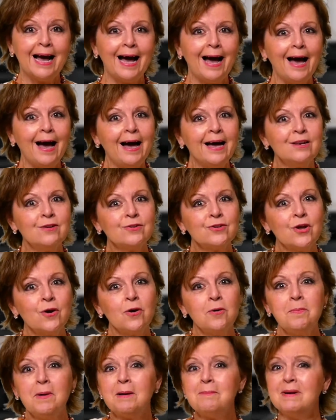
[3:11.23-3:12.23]
I don't know
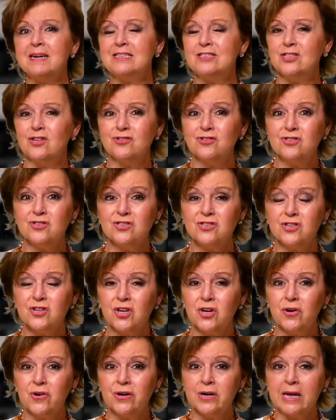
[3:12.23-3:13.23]
about my Social
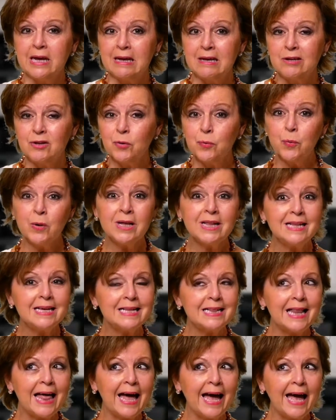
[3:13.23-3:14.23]
Security. Will it
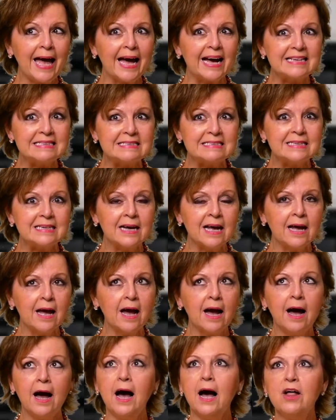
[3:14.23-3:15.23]
last?
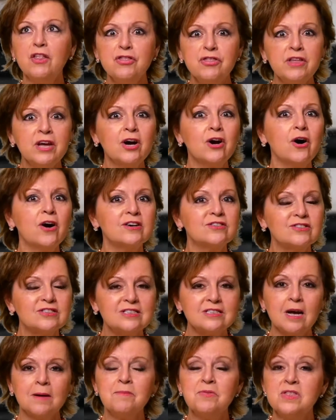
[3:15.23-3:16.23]
There are
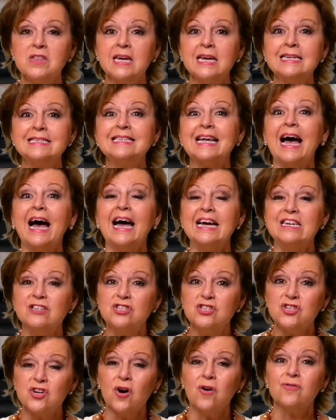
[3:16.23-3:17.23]
some things I
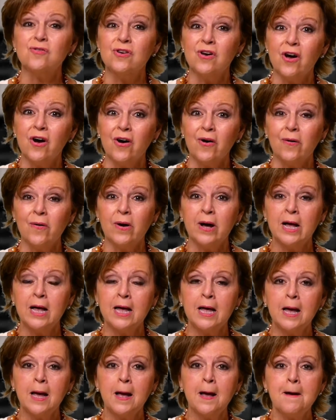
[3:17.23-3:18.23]
don't know.
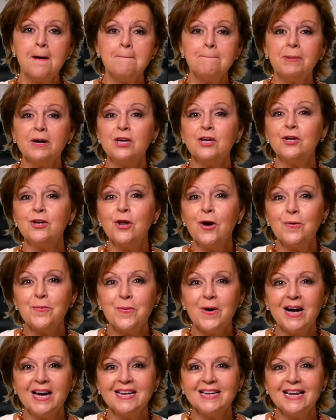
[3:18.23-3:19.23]
But you know
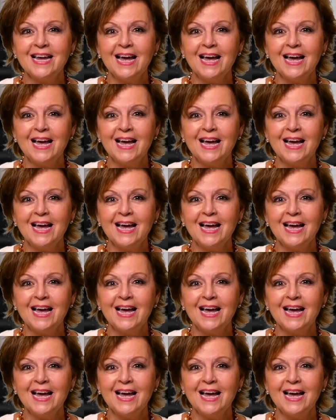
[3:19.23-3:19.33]
what?